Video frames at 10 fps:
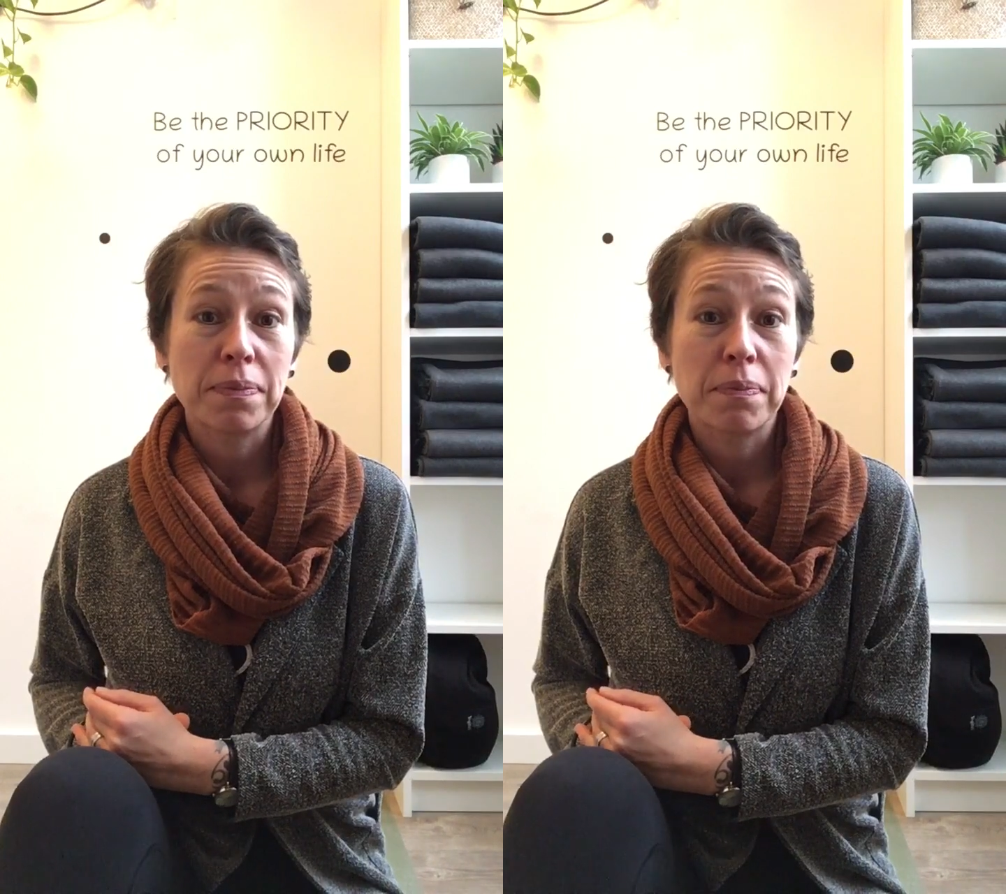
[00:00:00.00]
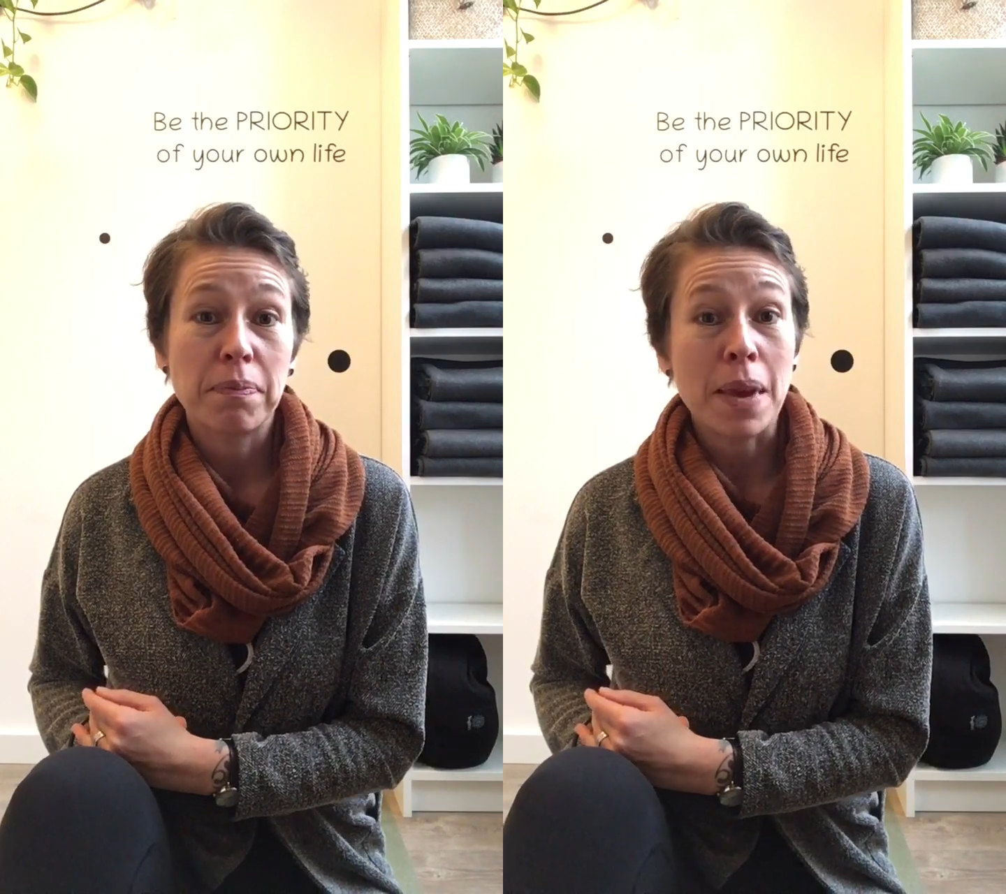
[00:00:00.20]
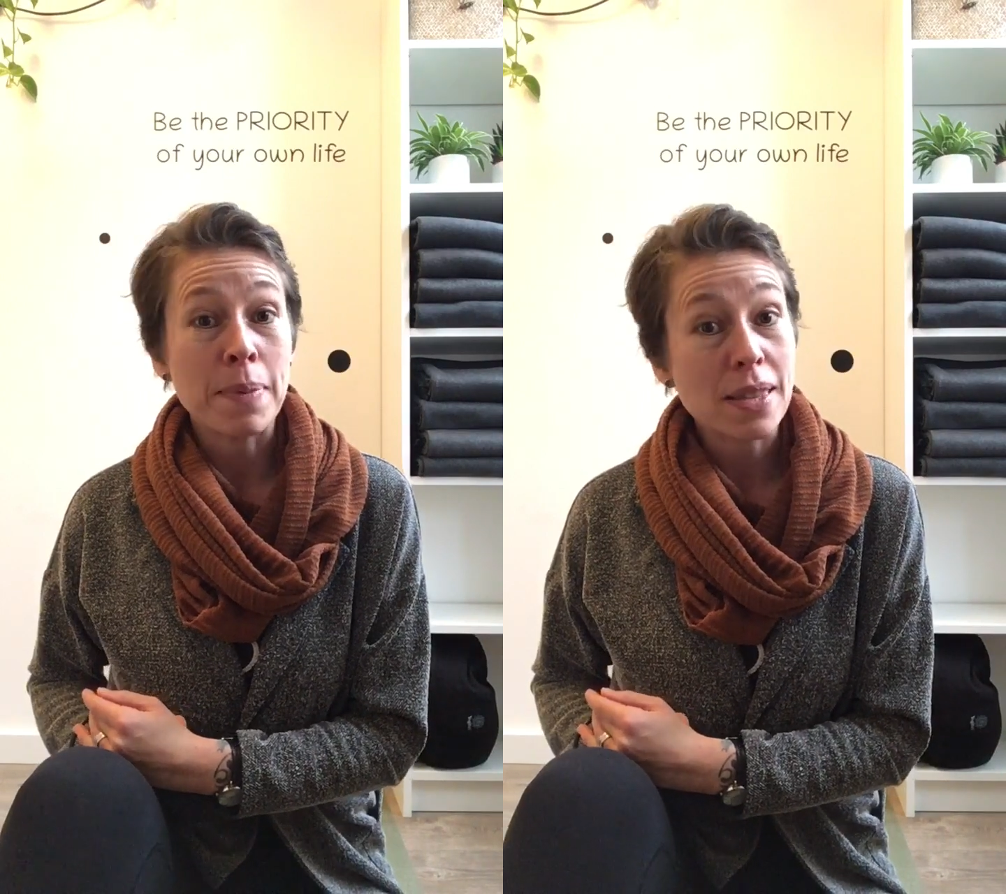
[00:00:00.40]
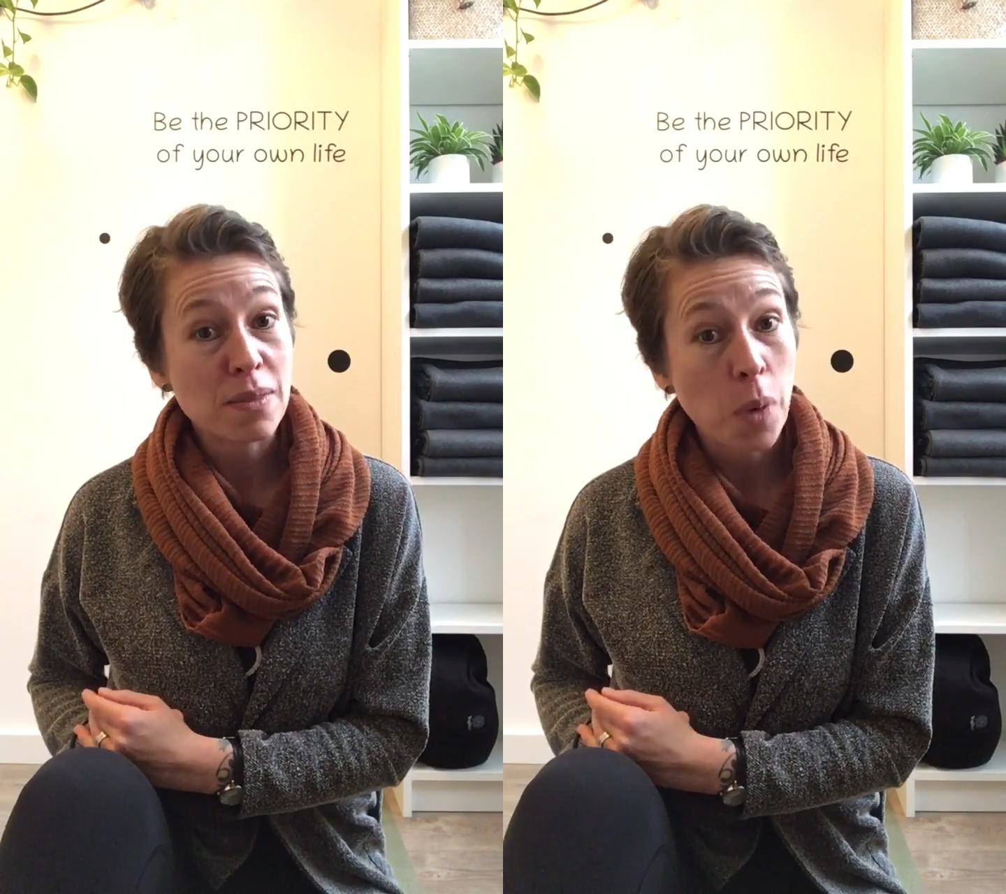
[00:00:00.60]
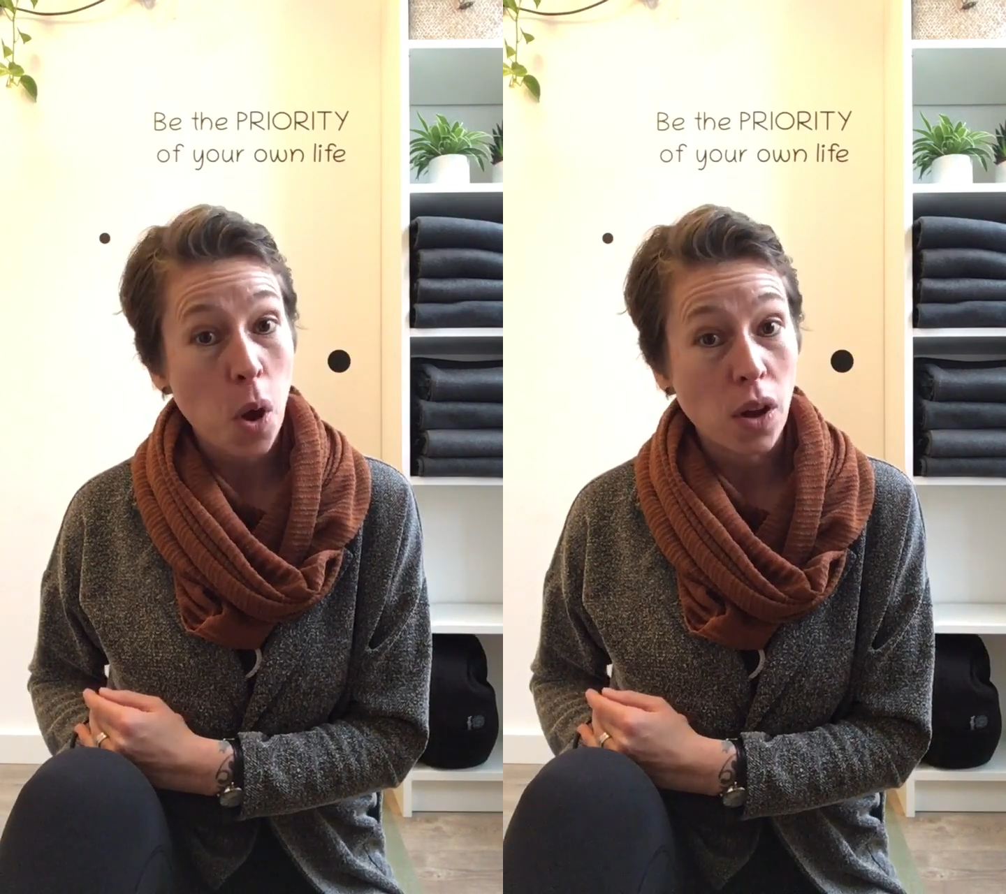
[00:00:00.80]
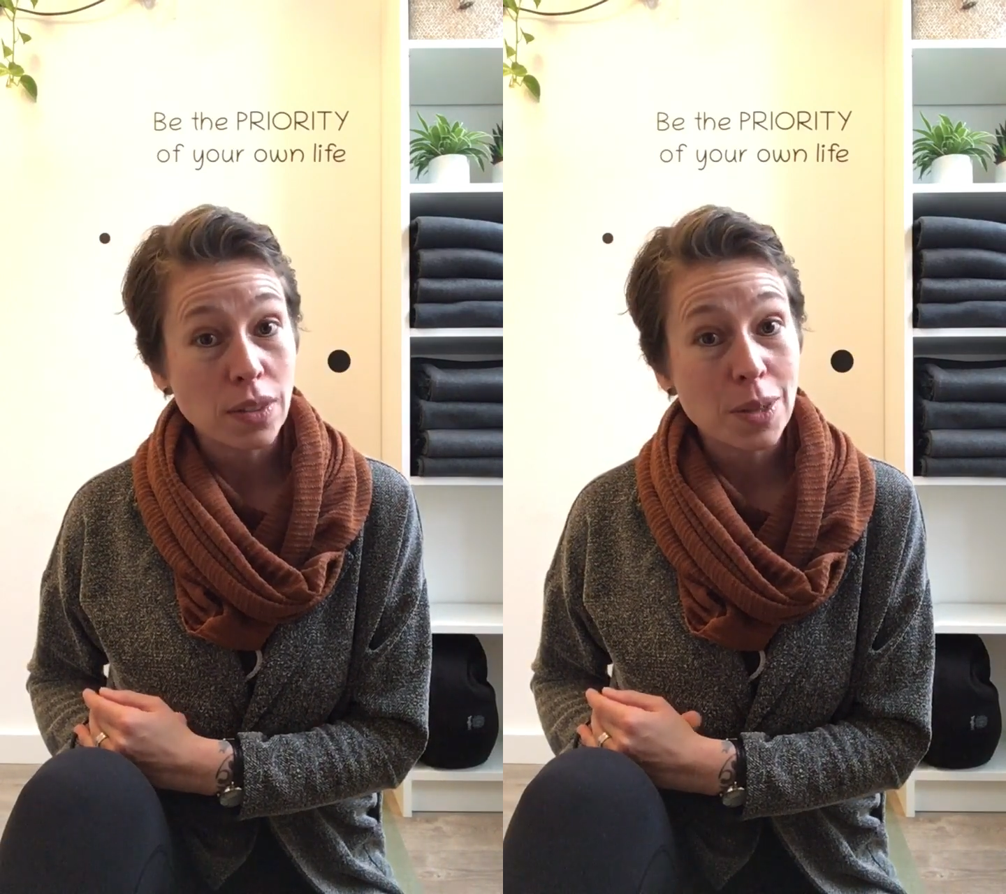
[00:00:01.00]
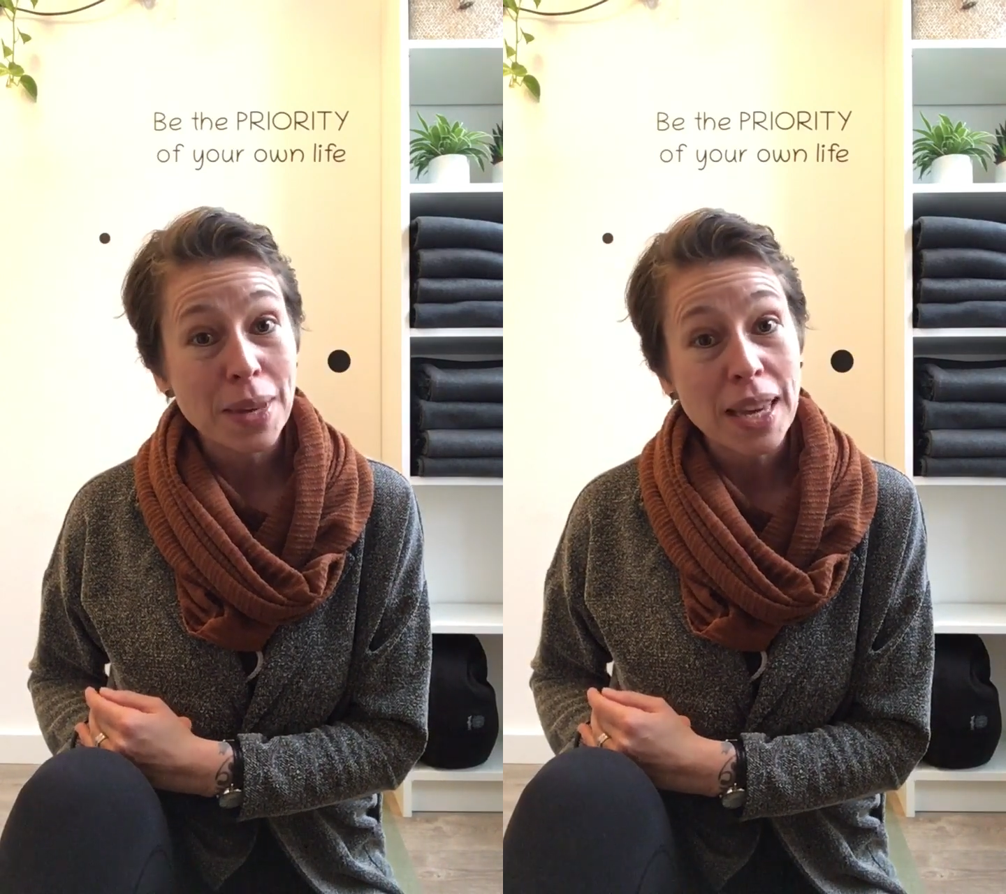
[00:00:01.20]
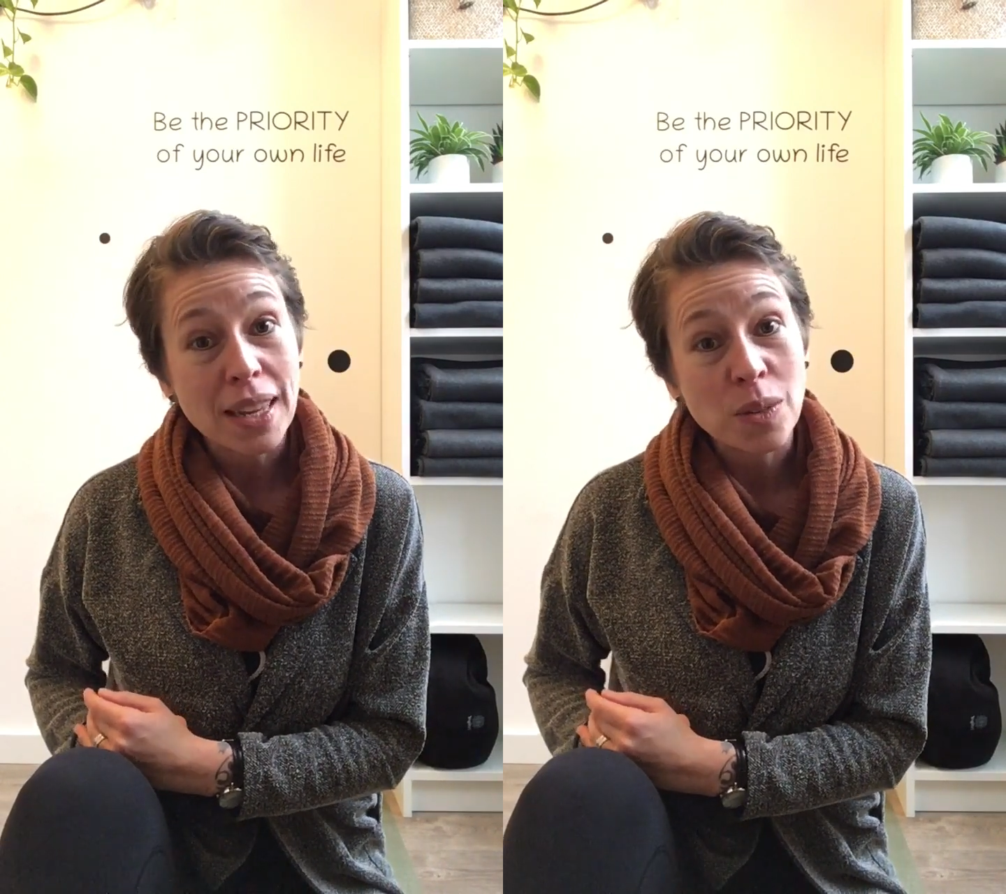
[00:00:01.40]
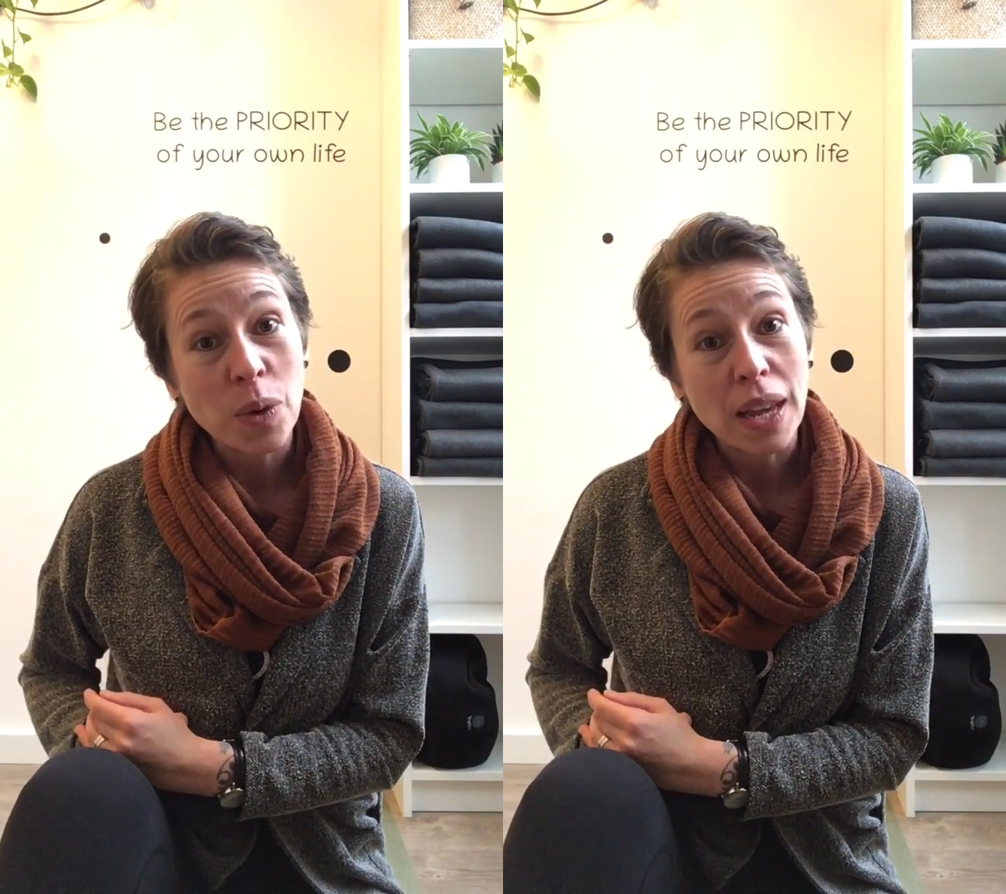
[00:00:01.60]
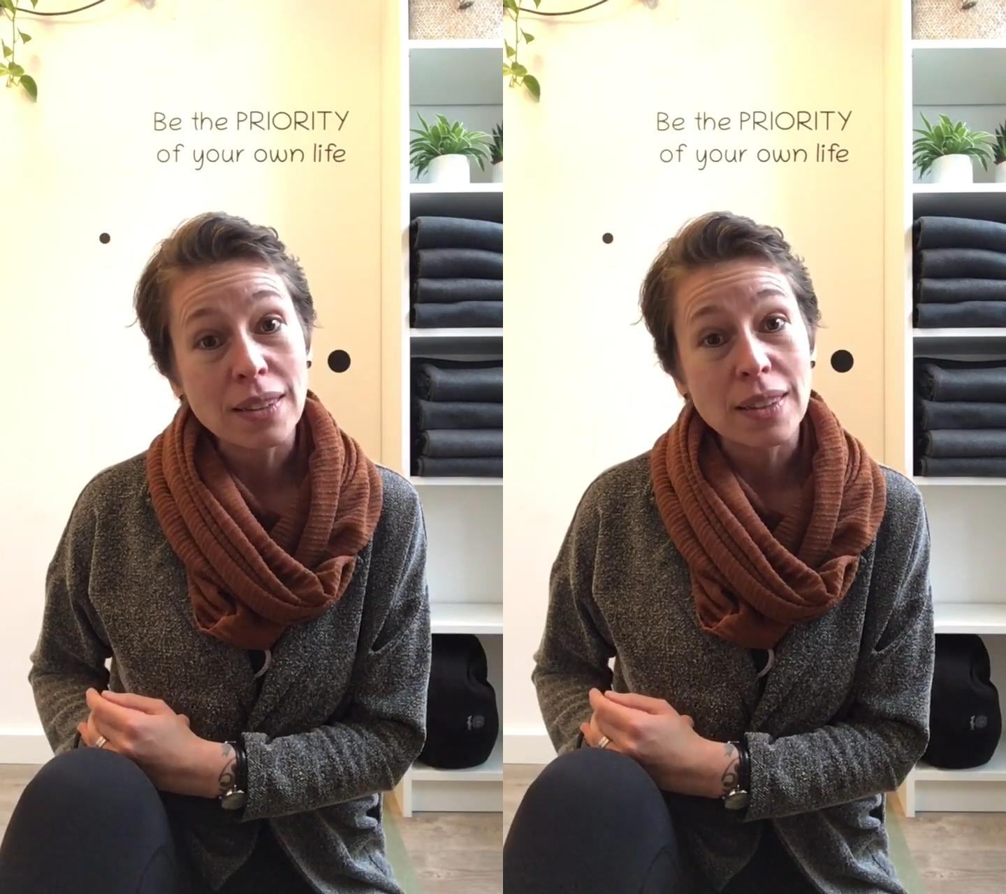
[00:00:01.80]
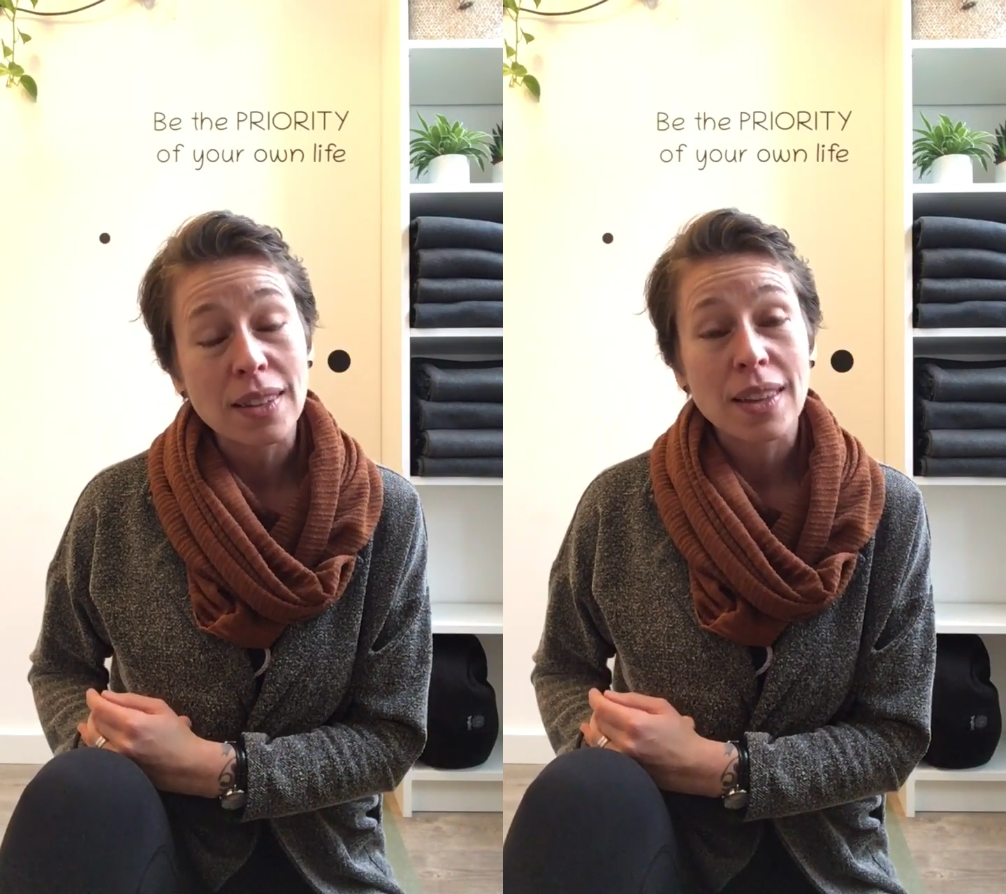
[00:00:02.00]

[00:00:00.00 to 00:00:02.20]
Maybe small to begin with,